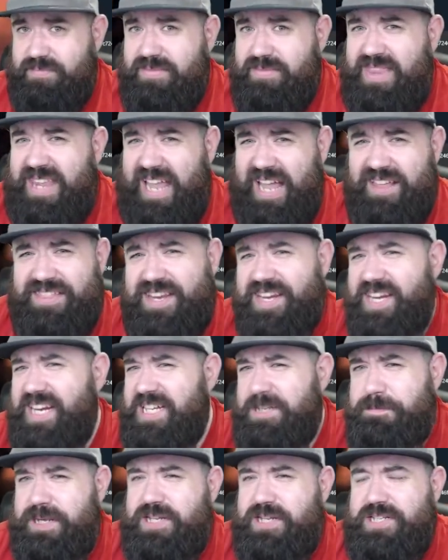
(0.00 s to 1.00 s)
I think that's
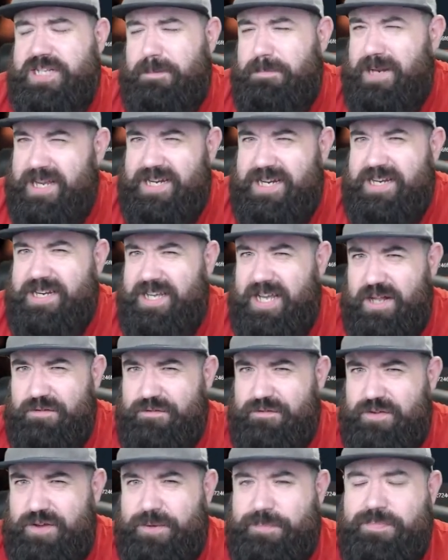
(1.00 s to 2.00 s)
because I played in the
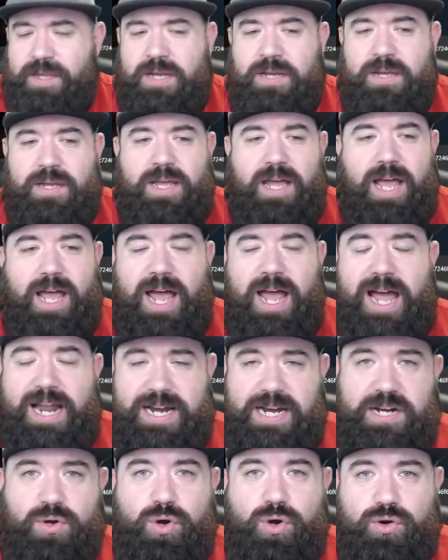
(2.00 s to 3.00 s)
alpha and
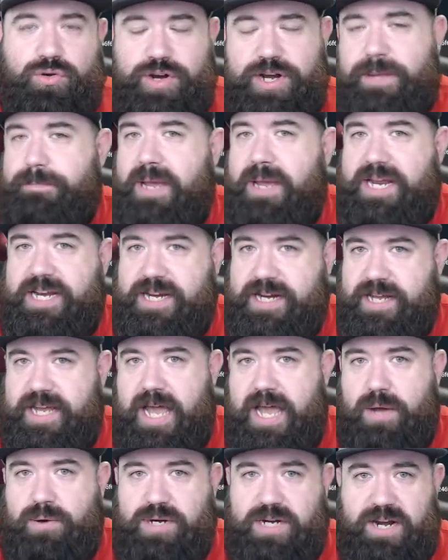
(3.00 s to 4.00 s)
I'd already made an
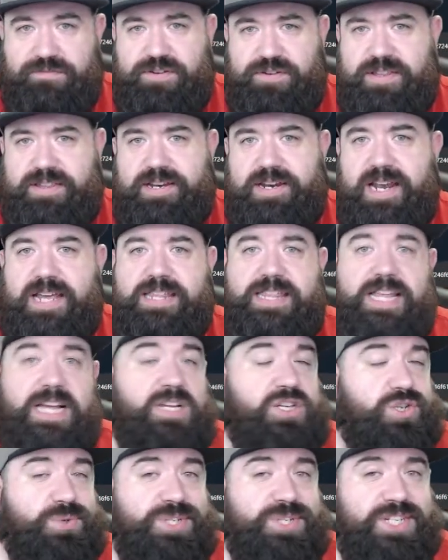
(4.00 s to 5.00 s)
account and everything like that,
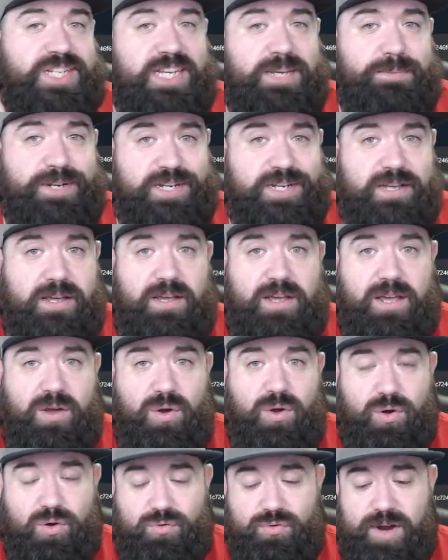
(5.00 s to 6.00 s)
so Steam had
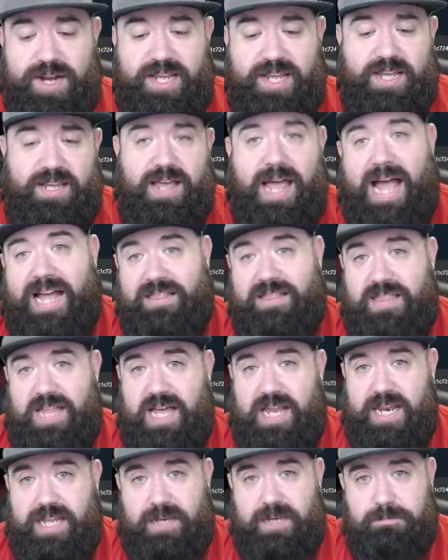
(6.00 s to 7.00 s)
already had
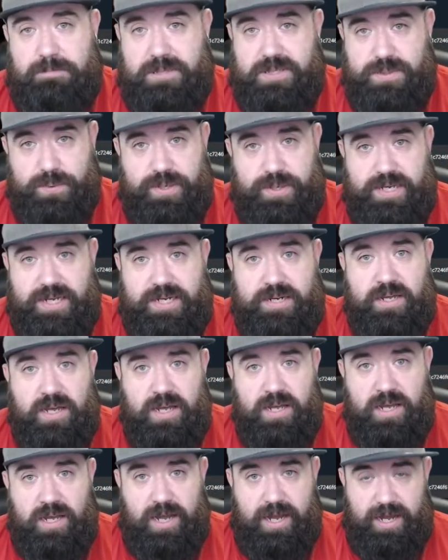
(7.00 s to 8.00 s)
that link between
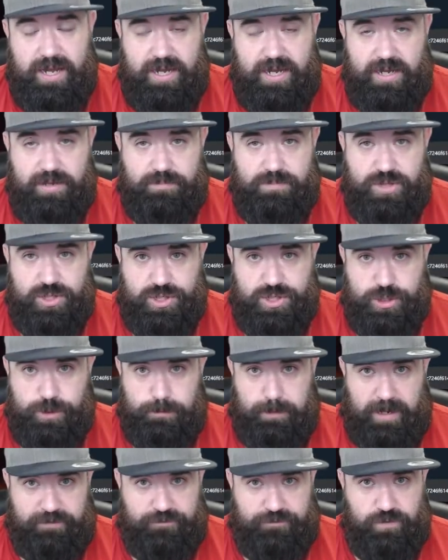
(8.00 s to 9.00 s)
the two
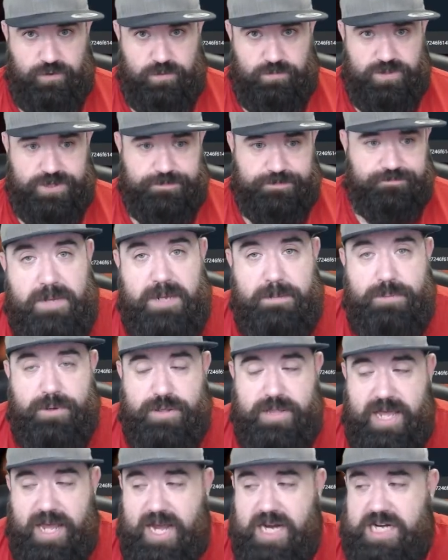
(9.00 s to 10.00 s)
platforms. But
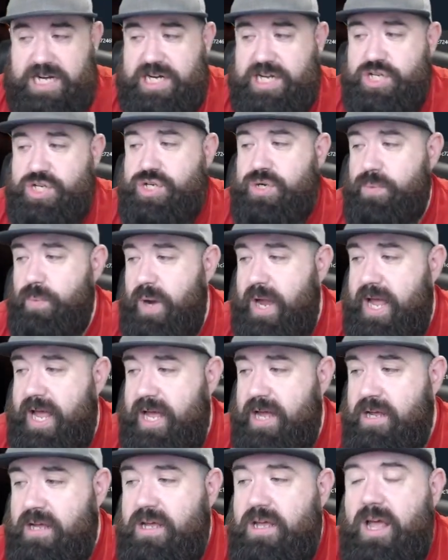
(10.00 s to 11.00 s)
they had an issue
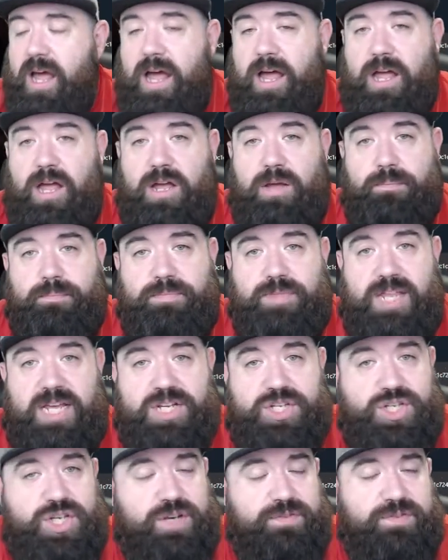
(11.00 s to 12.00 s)
where their
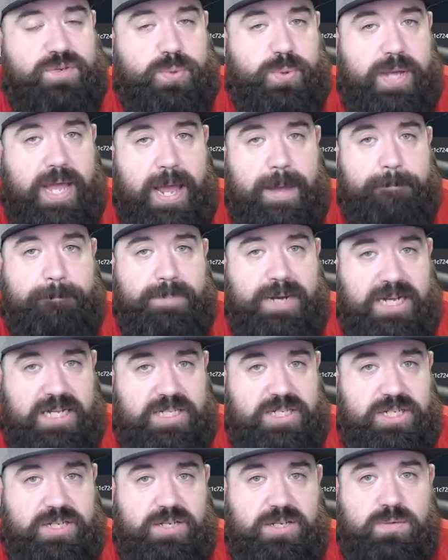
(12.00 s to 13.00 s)
servers were getting
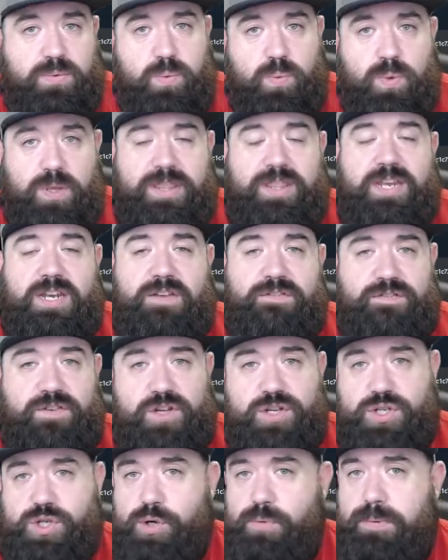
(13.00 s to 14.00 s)
battered within the
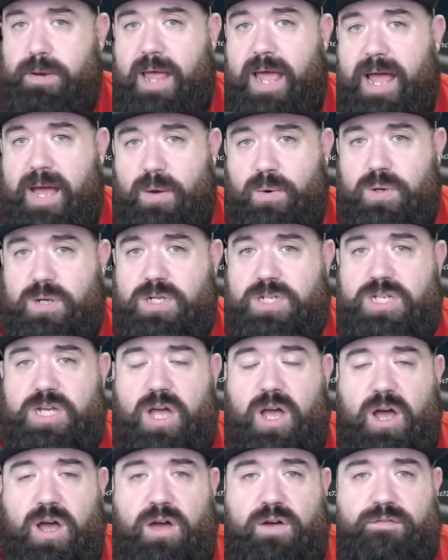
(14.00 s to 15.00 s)
first couple of hours
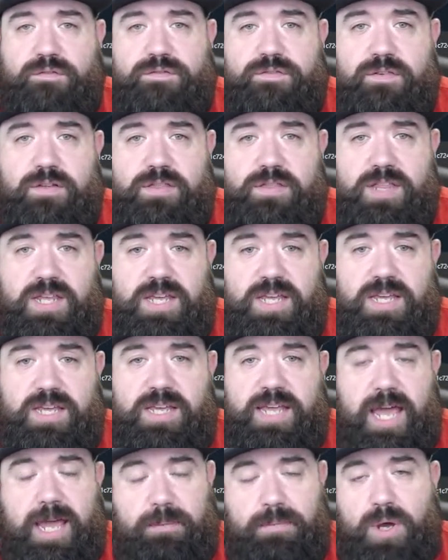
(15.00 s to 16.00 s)
of the
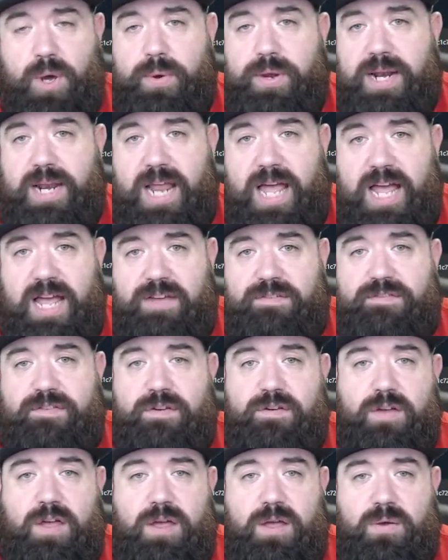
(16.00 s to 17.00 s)
game going live
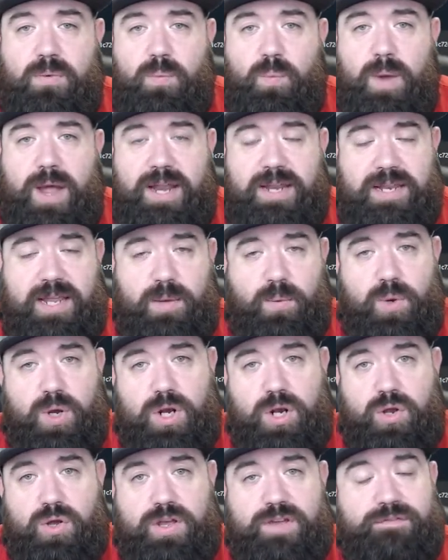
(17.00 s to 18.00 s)
when they were
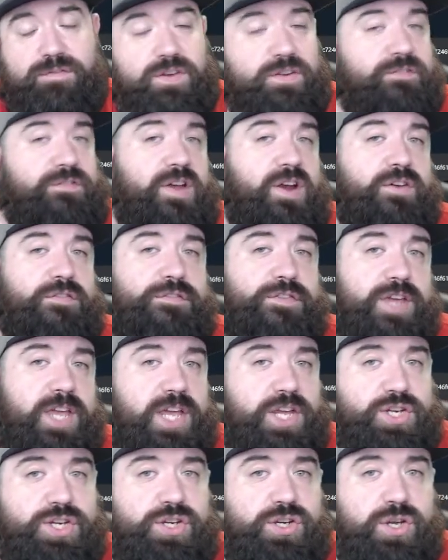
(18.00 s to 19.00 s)
looking for the
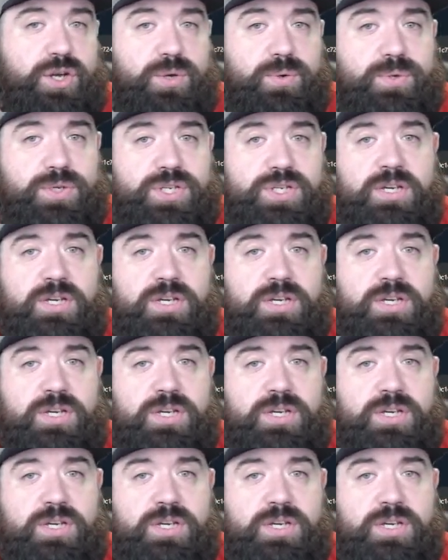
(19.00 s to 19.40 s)
verification codes